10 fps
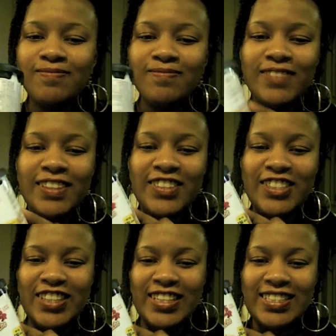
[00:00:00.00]
I'm going to
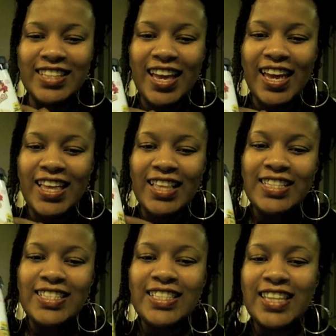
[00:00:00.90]
do this.
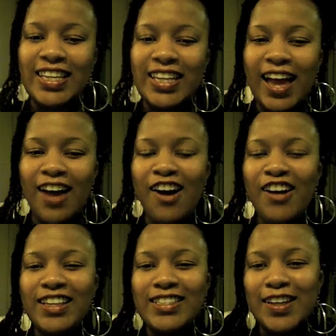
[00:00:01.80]
Skinny Cow.
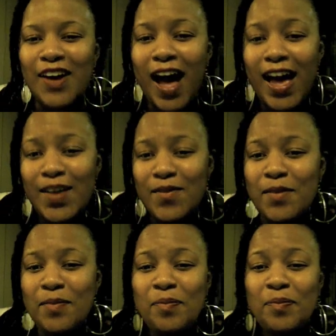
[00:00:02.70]
Okay, so I am
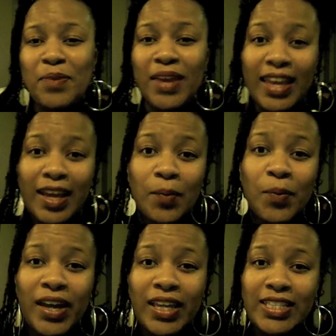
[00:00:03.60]
a big
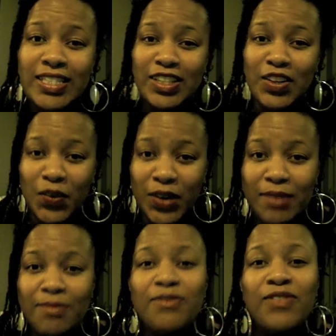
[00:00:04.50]
pralines and
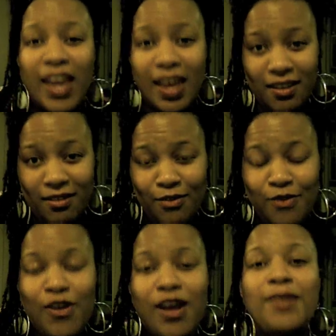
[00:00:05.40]
cream fan
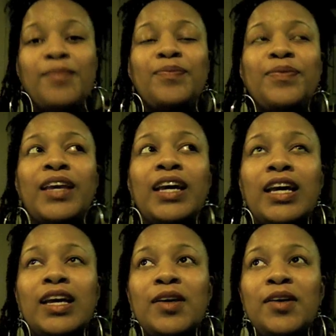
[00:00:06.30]
from
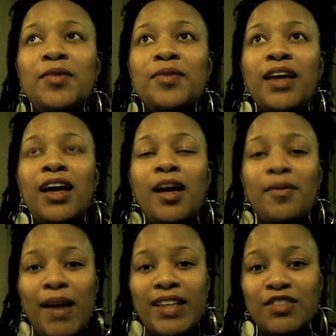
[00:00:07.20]

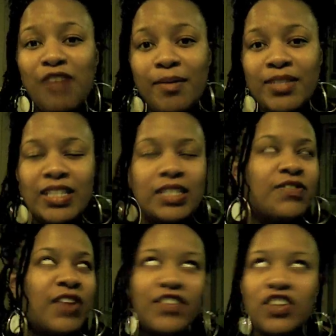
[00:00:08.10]
Baskin Robbins has this
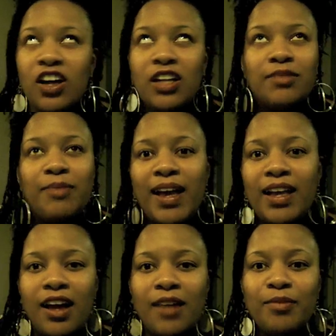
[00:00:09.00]
flavor called
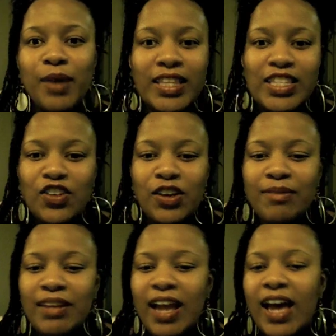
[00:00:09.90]
pralines and cream
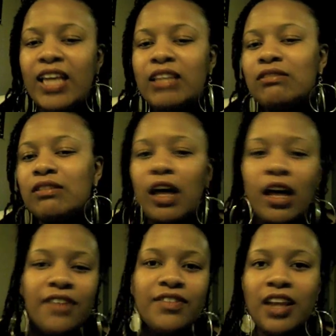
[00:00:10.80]
that I
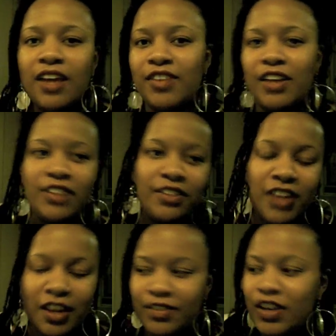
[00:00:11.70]
love, love, love, love,
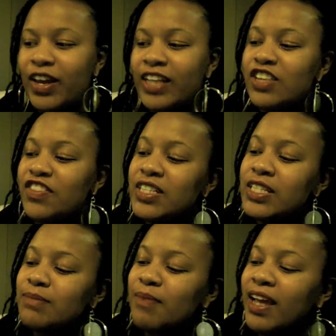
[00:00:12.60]
love. Okay, so this
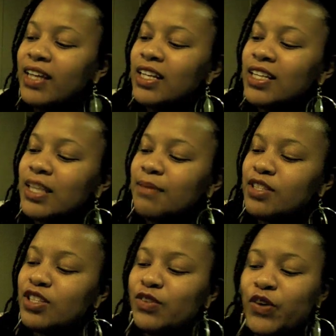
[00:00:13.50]
is my
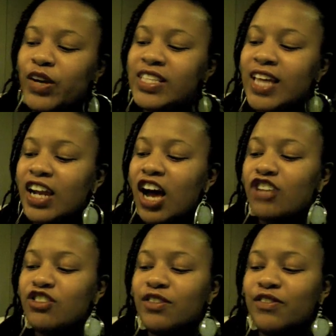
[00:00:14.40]
substitute for it. It's got
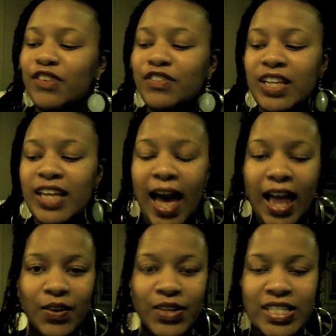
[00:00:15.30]
150
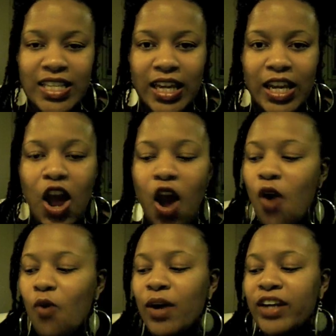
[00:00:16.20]
calories in it,
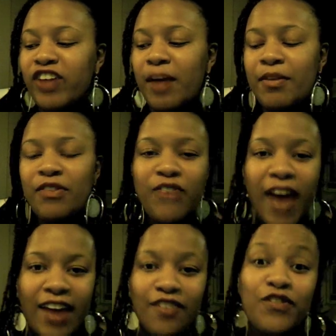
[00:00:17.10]
1 gram of
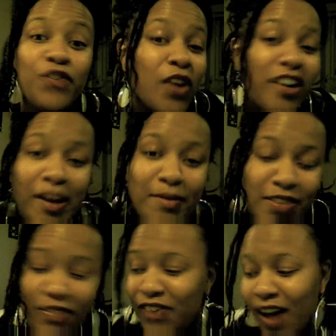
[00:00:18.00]
fat, and 4 grams
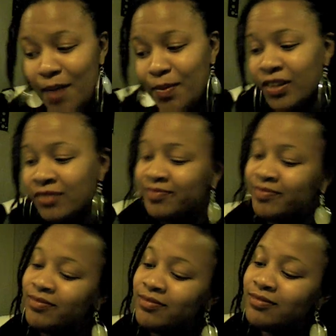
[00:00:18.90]
of fiber,
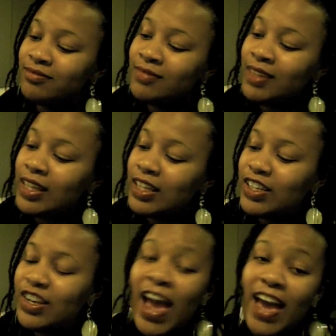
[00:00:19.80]

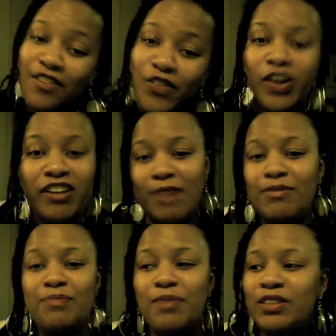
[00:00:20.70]
and 4 grams
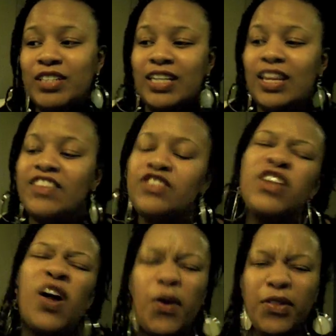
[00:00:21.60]
of protein. Now, that's for
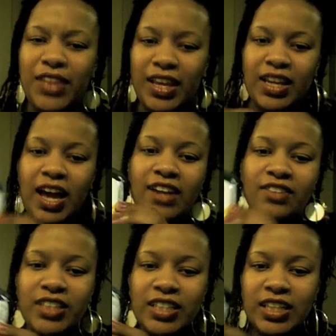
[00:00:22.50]
the whole thing. Now, I don't
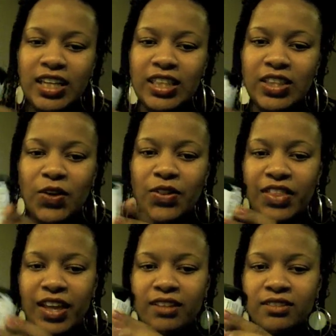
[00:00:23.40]
really eat the whole
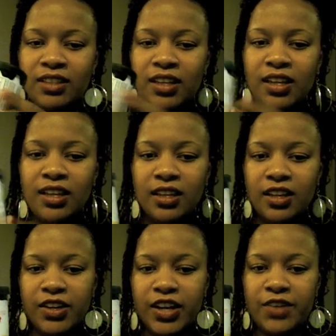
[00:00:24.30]
thing.
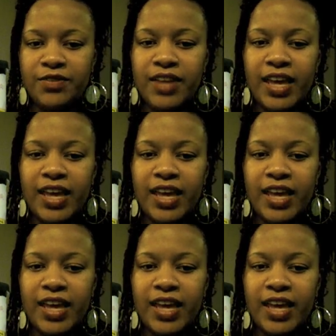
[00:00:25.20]
There we go.